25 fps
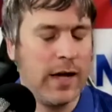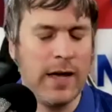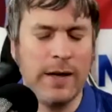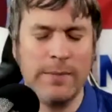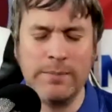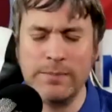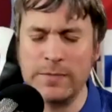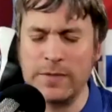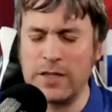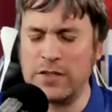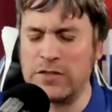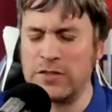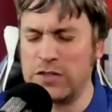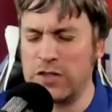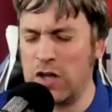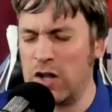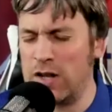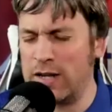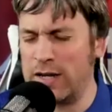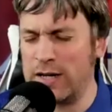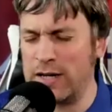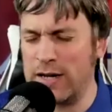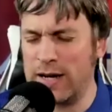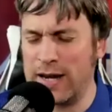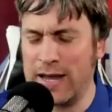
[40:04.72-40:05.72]

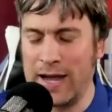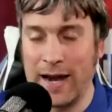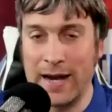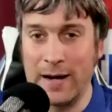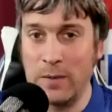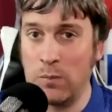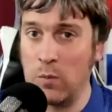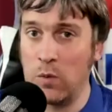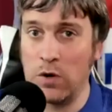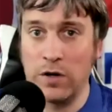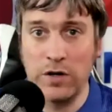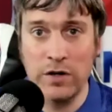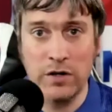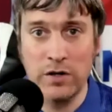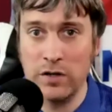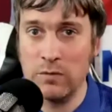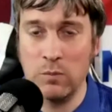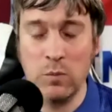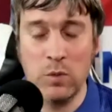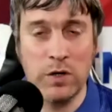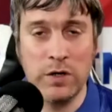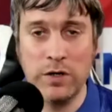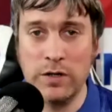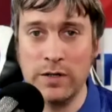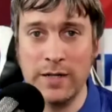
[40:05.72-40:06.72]
Sterling and Kane
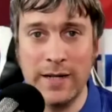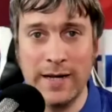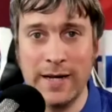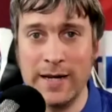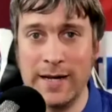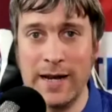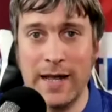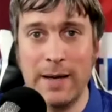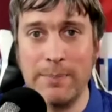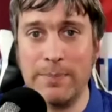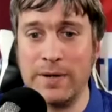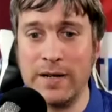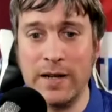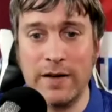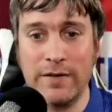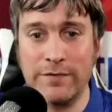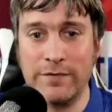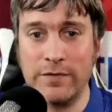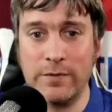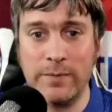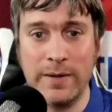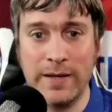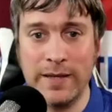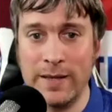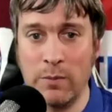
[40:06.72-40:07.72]
weren't linking up enough for
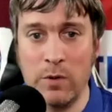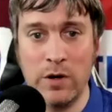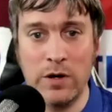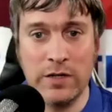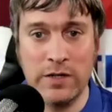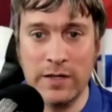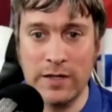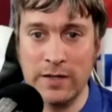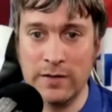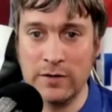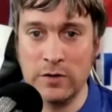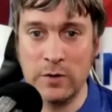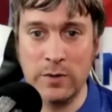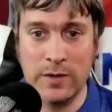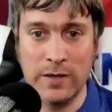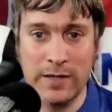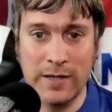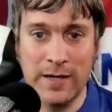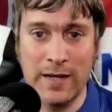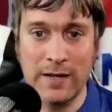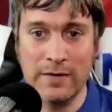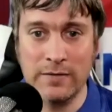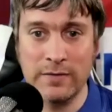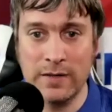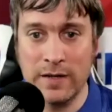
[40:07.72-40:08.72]
me. They weren't doing
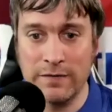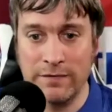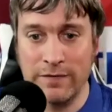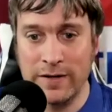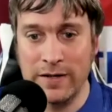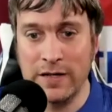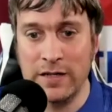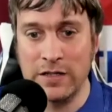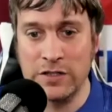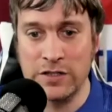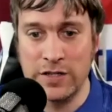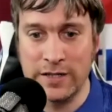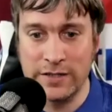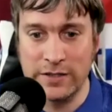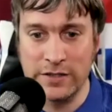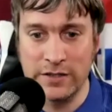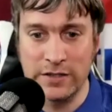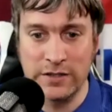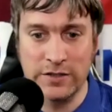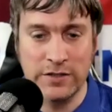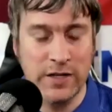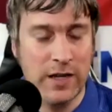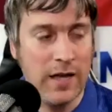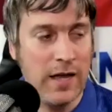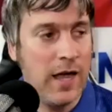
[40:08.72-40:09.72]
enough
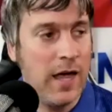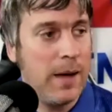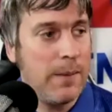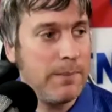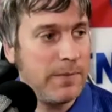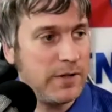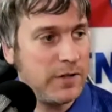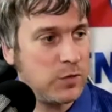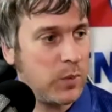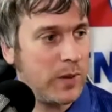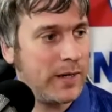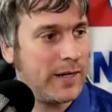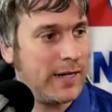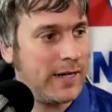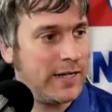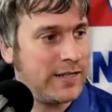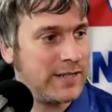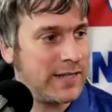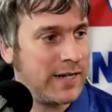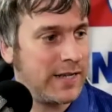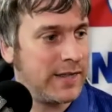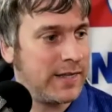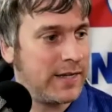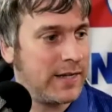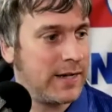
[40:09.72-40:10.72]
interchanges between each
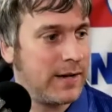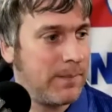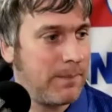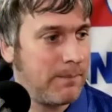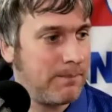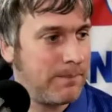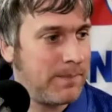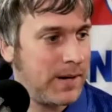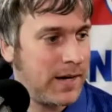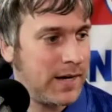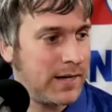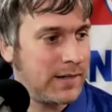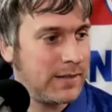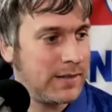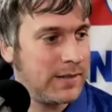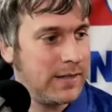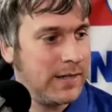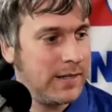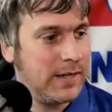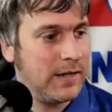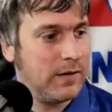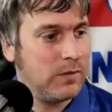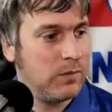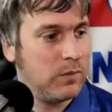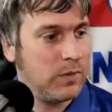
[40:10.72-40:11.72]
other. But
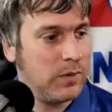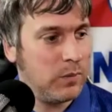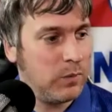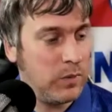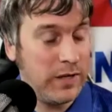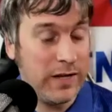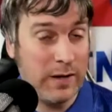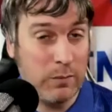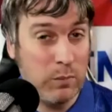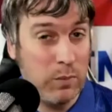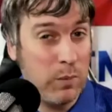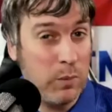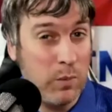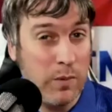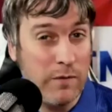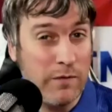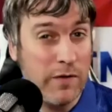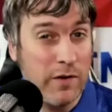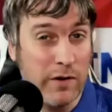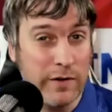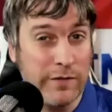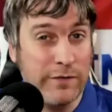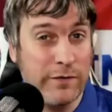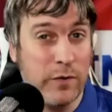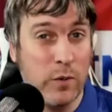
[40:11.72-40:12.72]
we were
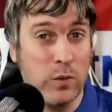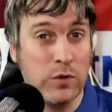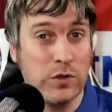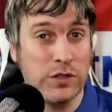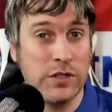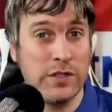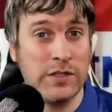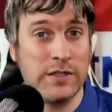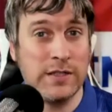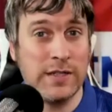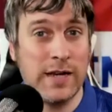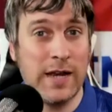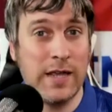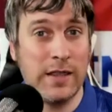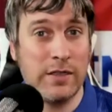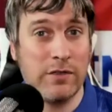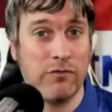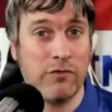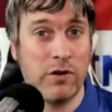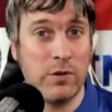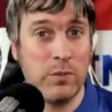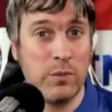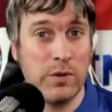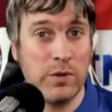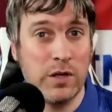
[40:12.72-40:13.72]
very fortunate to get
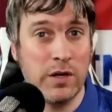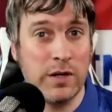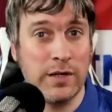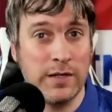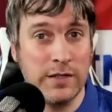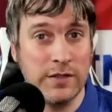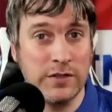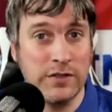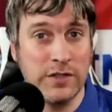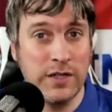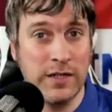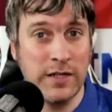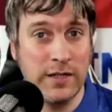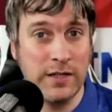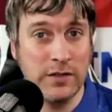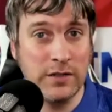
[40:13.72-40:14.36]
through with only conceding